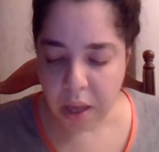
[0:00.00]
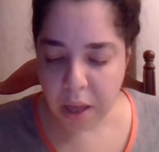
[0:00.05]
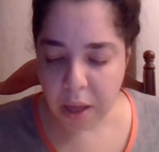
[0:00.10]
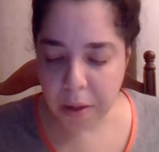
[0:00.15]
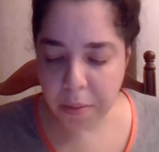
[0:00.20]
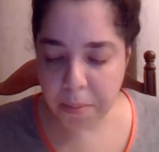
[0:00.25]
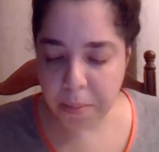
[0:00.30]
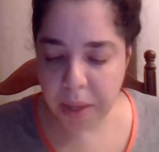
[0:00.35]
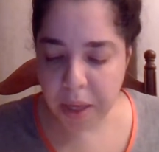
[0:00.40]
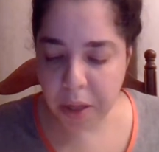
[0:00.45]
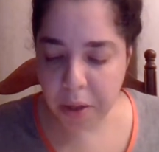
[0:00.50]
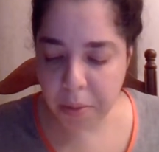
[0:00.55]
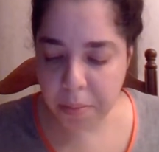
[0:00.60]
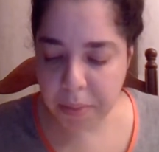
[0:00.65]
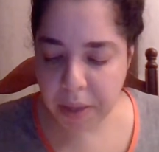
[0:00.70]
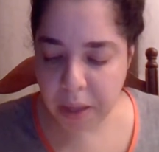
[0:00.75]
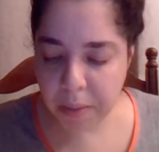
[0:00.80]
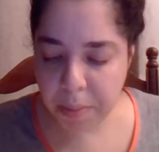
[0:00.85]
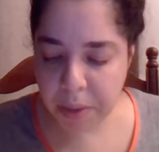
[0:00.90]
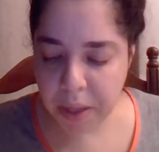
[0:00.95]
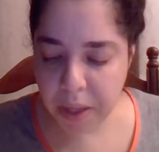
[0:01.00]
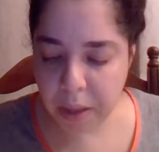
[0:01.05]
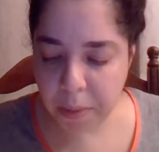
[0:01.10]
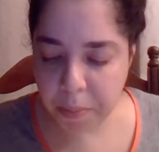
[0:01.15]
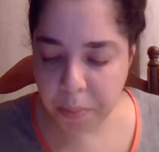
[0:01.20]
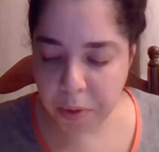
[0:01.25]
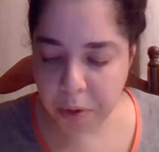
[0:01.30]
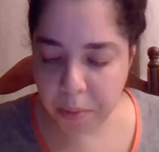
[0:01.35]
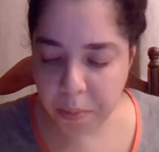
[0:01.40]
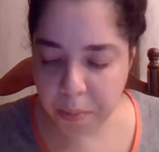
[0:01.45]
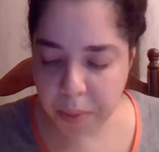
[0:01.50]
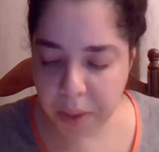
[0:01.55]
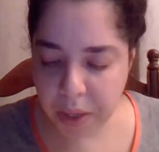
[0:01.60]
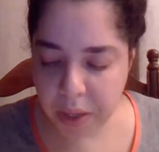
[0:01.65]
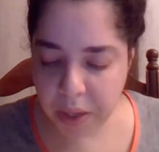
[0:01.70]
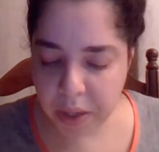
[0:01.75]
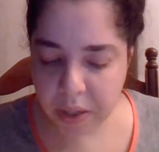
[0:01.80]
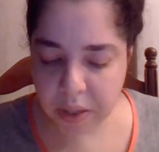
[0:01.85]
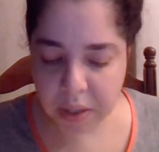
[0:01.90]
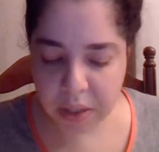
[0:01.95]
A male may be impotent
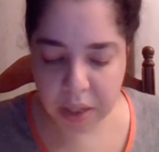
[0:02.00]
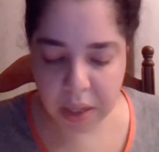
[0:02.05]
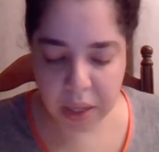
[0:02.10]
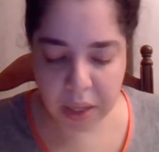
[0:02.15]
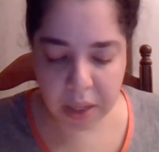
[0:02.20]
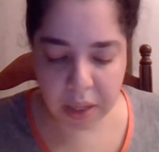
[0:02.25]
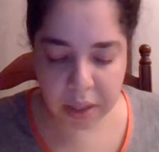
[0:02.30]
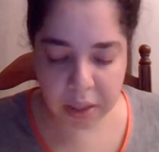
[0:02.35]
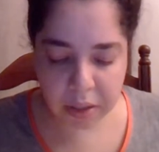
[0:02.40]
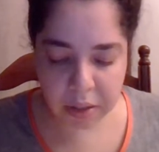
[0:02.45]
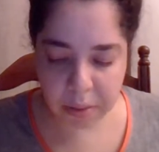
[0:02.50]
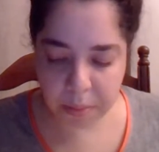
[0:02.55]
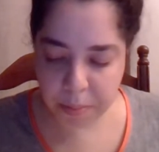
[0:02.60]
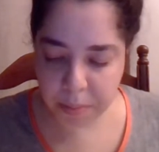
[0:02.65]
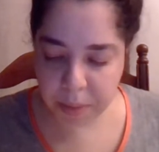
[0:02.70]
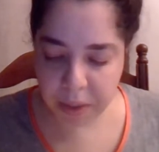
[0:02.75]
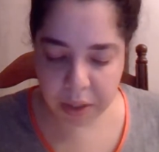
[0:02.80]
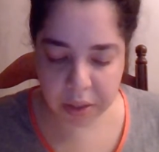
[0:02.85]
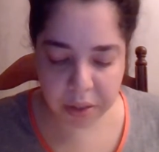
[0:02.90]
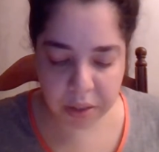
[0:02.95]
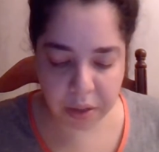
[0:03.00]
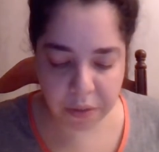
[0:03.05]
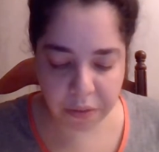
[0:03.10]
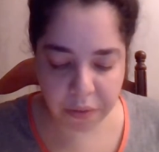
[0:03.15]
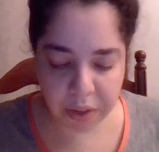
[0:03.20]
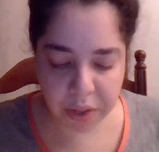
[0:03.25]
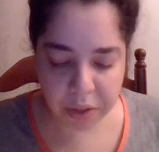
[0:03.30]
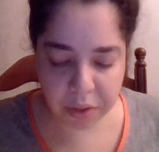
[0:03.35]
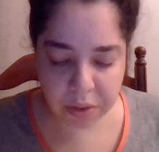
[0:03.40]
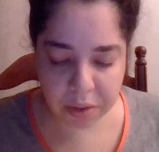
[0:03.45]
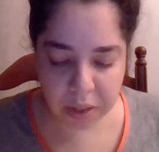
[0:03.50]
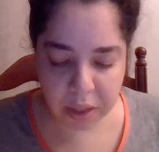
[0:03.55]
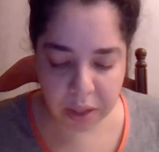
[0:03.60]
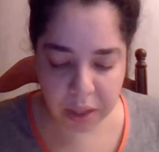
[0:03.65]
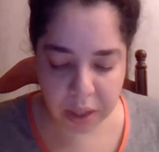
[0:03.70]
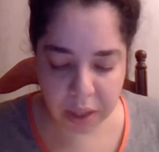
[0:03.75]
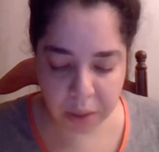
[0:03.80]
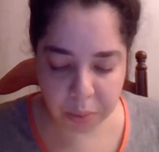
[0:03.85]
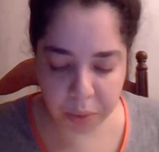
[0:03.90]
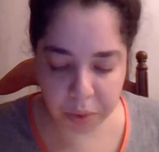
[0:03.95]
because he fears that
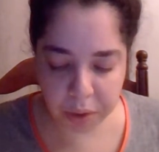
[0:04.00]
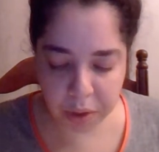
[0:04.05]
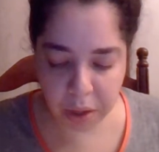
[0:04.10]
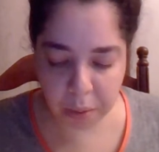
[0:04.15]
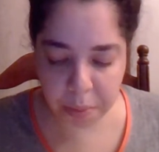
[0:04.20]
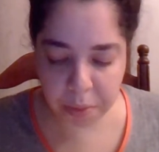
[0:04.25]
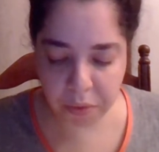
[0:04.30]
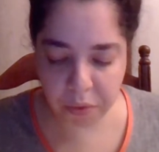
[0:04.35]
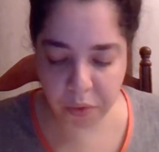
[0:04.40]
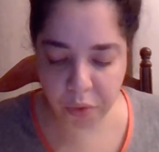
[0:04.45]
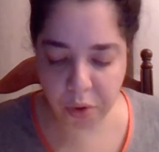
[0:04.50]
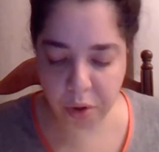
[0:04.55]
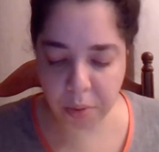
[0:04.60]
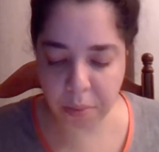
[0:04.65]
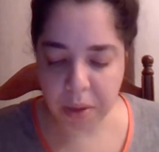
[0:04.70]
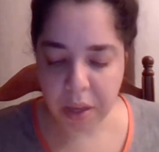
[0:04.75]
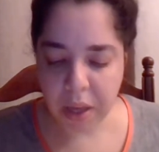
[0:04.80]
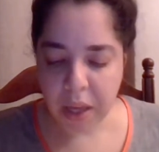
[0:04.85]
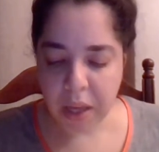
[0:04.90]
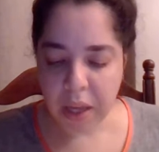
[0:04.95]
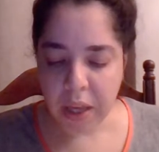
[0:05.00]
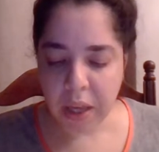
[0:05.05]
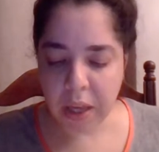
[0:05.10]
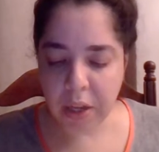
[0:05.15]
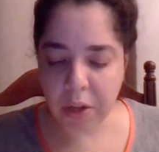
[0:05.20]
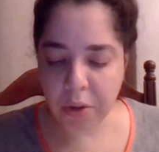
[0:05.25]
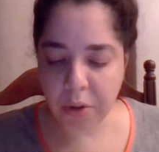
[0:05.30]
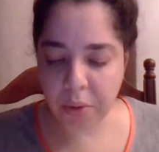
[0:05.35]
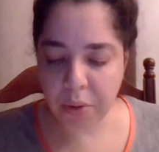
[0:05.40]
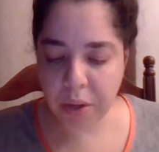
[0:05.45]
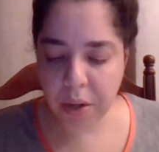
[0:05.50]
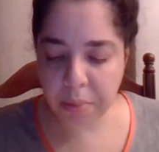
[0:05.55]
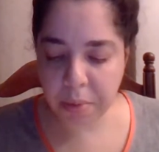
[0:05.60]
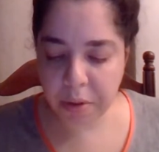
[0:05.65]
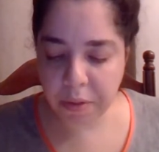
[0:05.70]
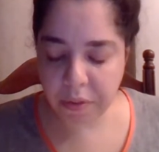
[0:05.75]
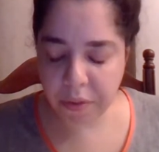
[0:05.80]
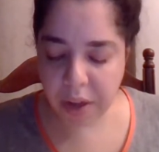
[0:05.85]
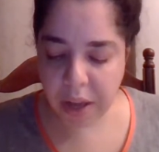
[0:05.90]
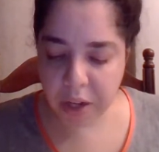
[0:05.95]
he will not perform in a
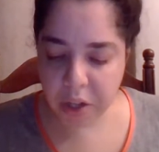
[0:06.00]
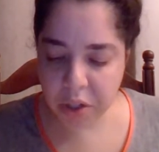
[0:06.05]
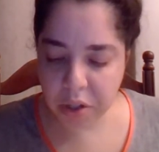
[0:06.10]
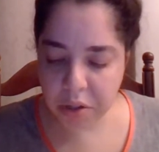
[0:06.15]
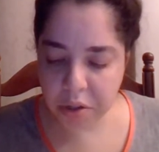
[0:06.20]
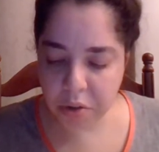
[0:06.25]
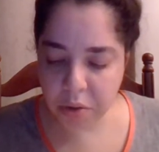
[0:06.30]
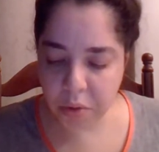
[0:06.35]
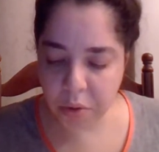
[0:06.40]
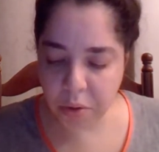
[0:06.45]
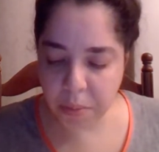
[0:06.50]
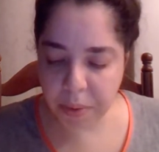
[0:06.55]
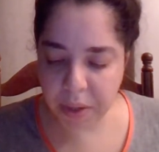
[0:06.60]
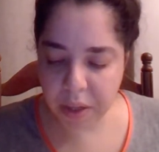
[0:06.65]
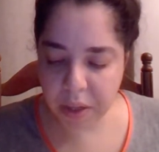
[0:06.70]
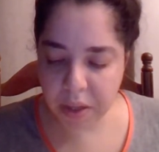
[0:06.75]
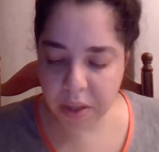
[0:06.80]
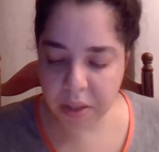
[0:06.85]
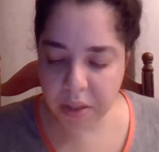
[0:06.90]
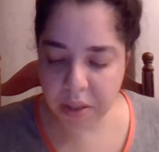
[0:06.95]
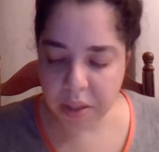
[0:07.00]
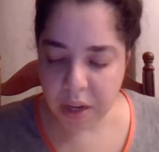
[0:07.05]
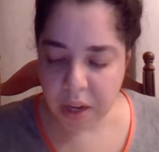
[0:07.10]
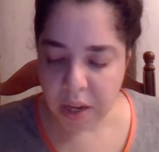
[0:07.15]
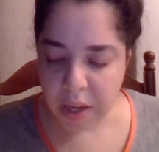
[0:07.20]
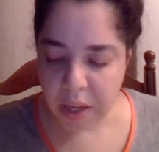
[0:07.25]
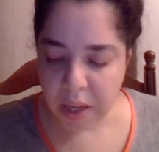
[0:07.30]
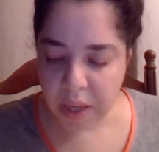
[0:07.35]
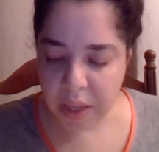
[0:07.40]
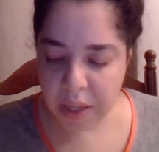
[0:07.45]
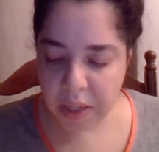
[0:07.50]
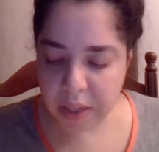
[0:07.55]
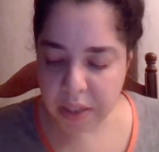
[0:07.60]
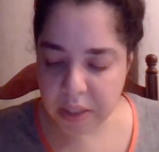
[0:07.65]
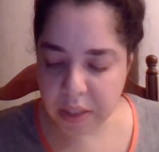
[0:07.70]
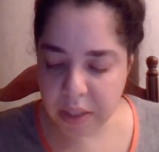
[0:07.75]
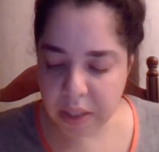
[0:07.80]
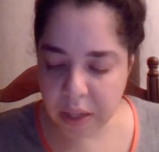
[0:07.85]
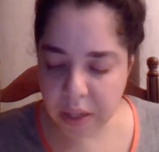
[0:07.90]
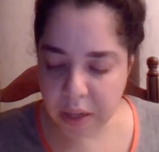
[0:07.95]
credible fashion, or because he
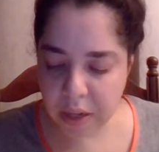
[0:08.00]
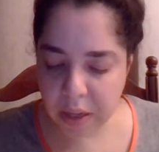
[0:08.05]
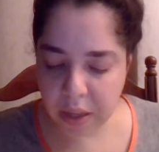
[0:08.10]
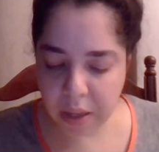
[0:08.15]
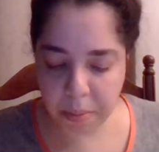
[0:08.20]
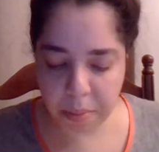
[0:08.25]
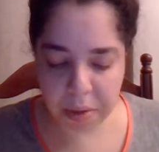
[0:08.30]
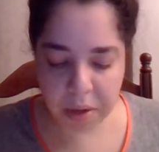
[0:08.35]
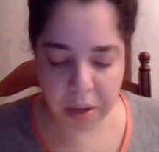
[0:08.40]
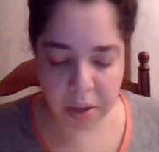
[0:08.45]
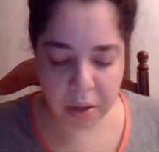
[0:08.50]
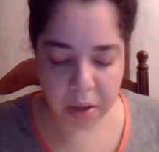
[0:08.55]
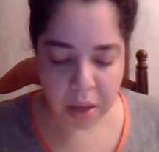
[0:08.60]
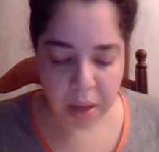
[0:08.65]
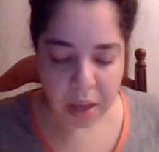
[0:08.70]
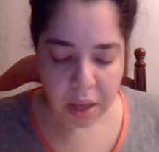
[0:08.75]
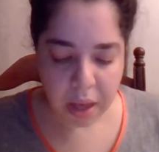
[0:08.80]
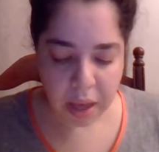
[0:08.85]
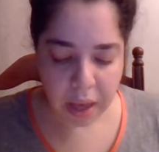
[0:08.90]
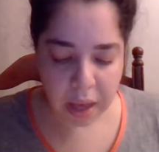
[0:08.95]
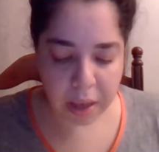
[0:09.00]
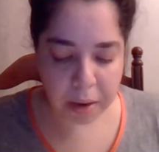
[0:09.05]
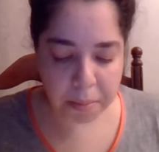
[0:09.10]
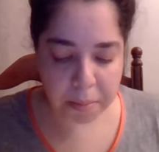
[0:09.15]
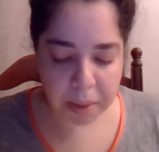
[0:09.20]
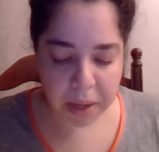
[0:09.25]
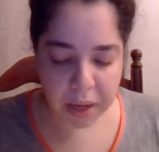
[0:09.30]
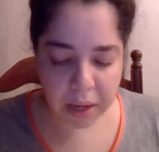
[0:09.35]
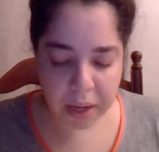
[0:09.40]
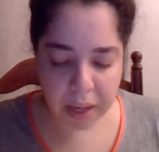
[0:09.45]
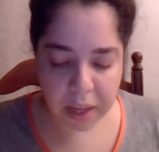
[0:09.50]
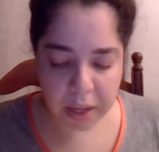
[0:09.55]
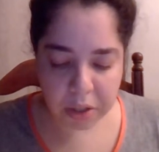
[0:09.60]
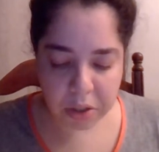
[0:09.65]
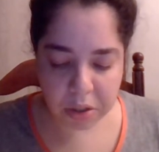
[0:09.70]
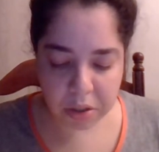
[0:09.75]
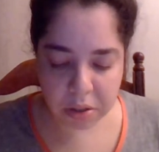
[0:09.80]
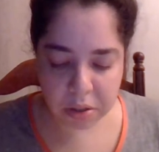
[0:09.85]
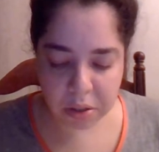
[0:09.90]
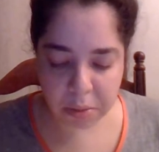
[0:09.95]
is inhibited and made
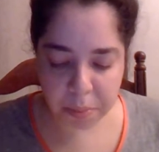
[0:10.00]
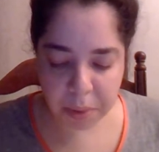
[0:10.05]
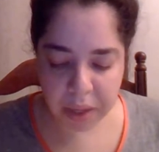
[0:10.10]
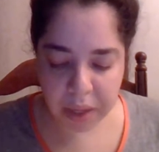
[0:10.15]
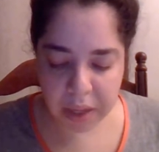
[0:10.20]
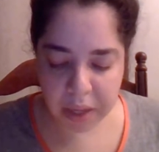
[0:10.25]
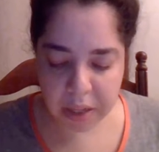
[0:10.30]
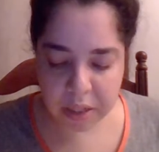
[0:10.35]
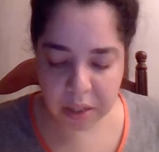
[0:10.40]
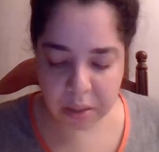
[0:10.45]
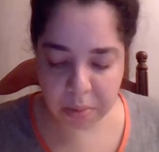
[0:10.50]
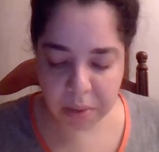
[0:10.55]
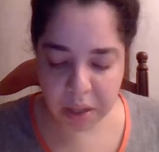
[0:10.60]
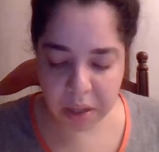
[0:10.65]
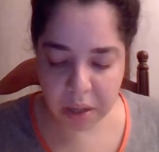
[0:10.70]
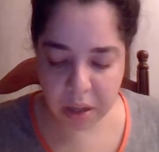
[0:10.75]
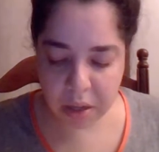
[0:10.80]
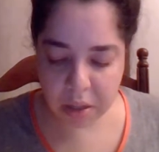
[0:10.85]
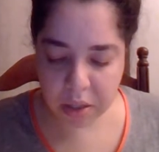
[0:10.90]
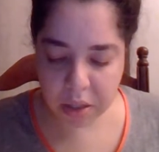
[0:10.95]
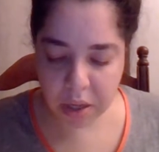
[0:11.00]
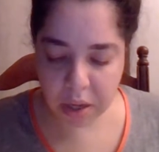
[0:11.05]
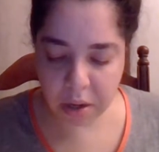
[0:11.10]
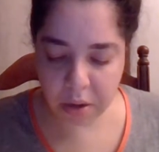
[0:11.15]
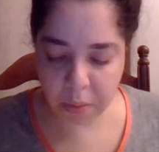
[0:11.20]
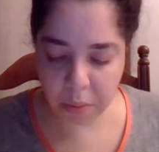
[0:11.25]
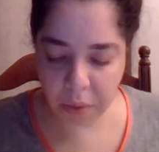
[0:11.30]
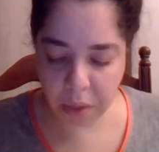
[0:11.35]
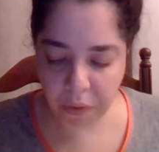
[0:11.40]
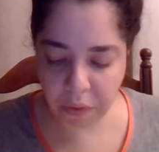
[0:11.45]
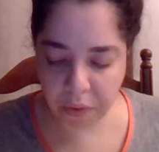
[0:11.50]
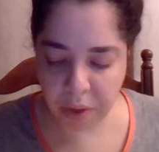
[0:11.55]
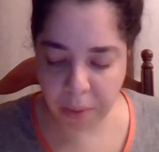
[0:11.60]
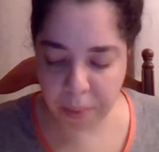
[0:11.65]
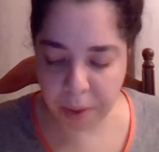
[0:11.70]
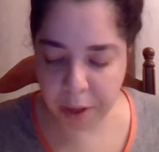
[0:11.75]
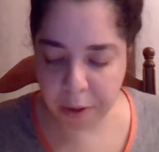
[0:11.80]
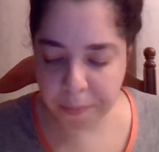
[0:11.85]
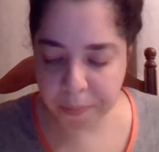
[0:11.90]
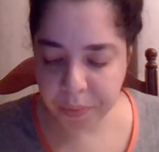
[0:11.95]
anxious by intimate contact with a
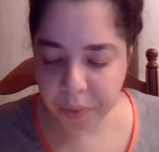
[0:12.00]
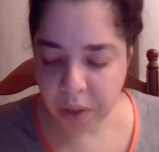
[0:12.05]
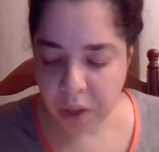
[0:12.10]
female.